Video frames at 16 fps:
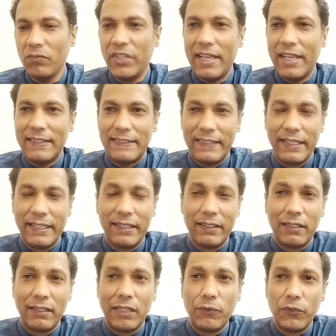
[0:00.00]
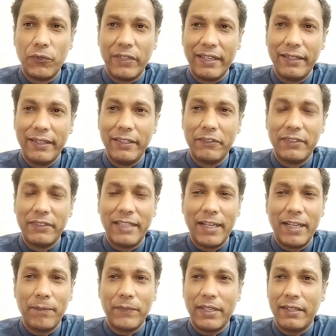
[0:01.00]
Yes, here I would agree with
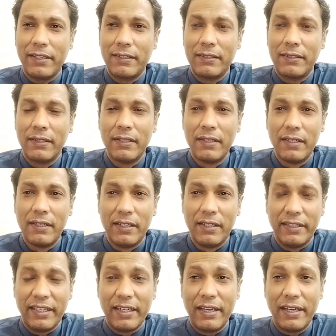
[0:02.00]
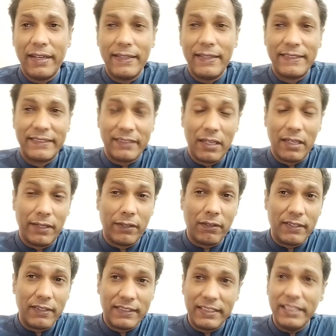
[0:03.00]
them that Tigray is
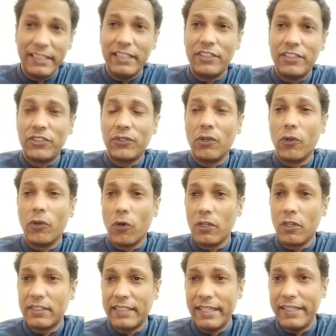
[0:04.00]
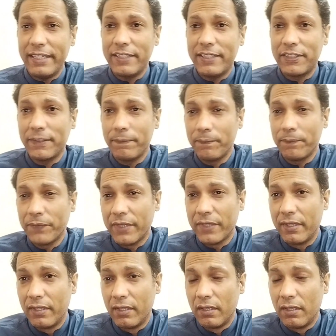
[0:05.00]
under a siege on all sides.
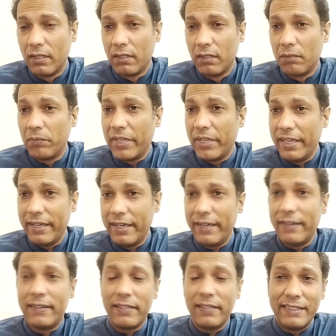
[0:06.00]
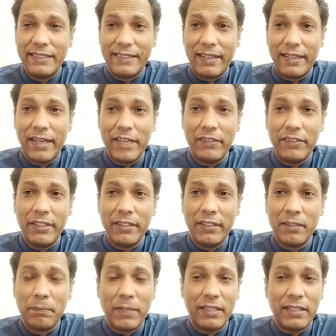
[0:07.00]
Aid is
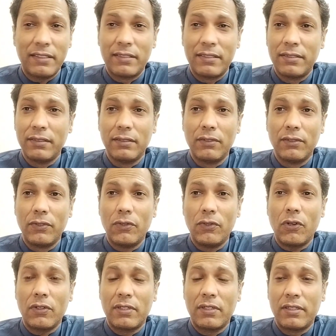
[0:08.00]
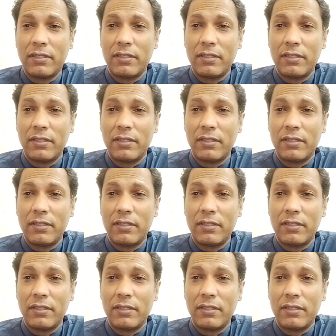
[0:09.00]
arriving, but not